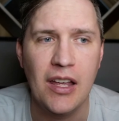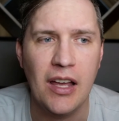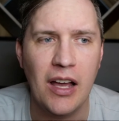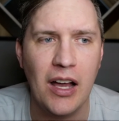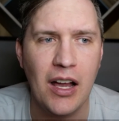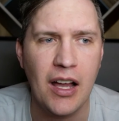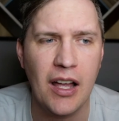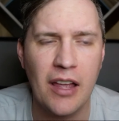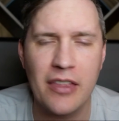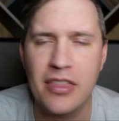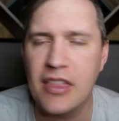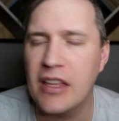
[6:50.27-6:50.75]

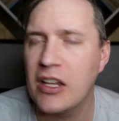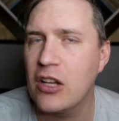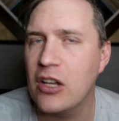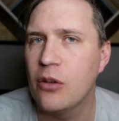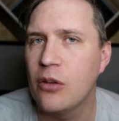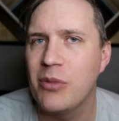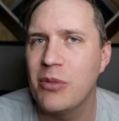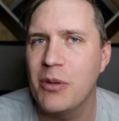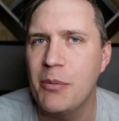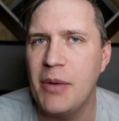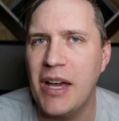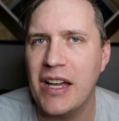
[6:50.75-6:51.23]
I think
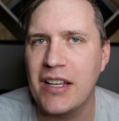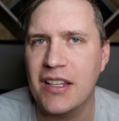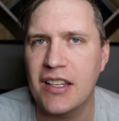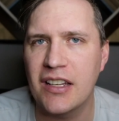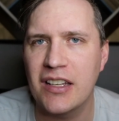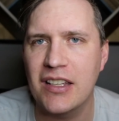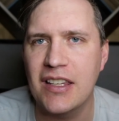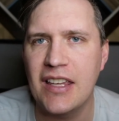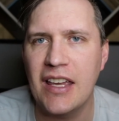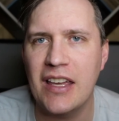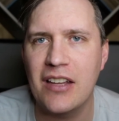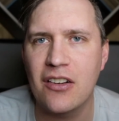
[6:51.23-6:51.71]
I'll be back
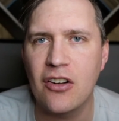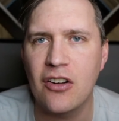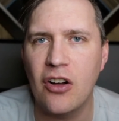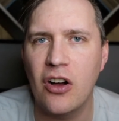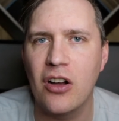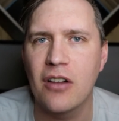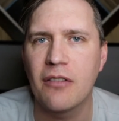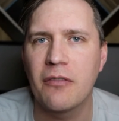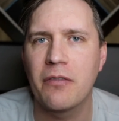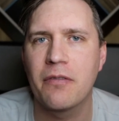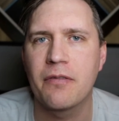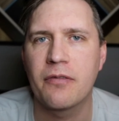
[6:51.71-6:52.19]
again
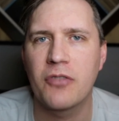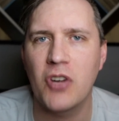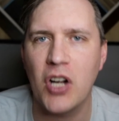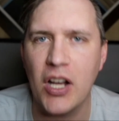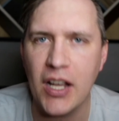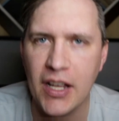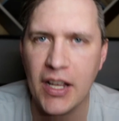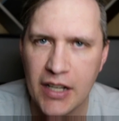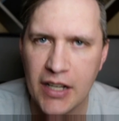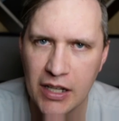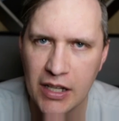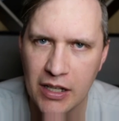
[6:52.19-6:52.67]
on
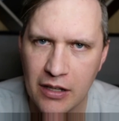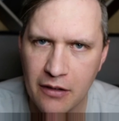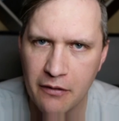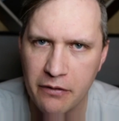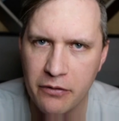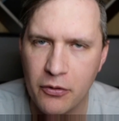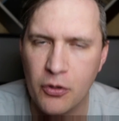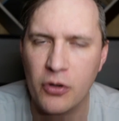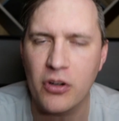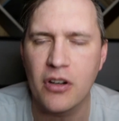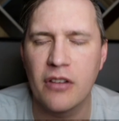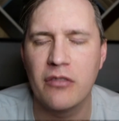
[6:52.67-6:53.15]
Friday
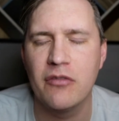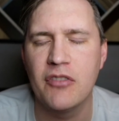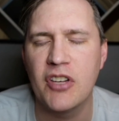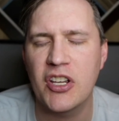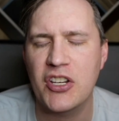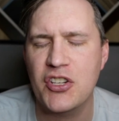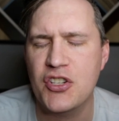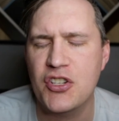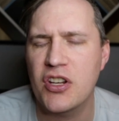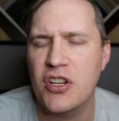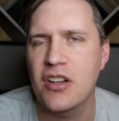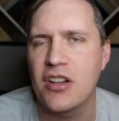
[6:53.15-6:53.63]
for
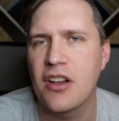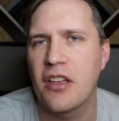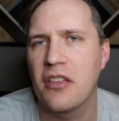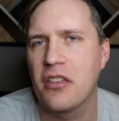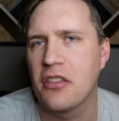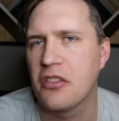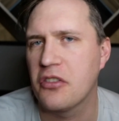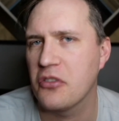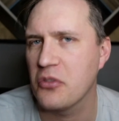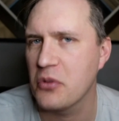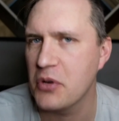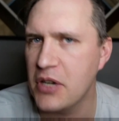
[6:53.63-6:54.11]
Eviction
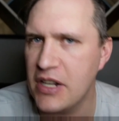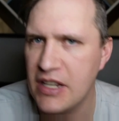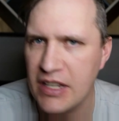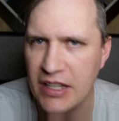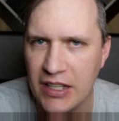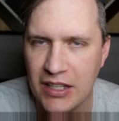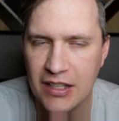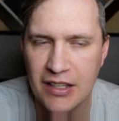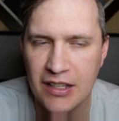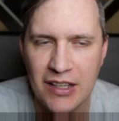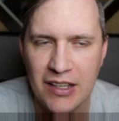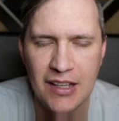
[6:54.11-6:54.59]

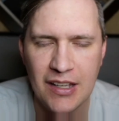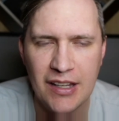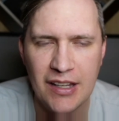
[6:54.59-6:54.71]
3.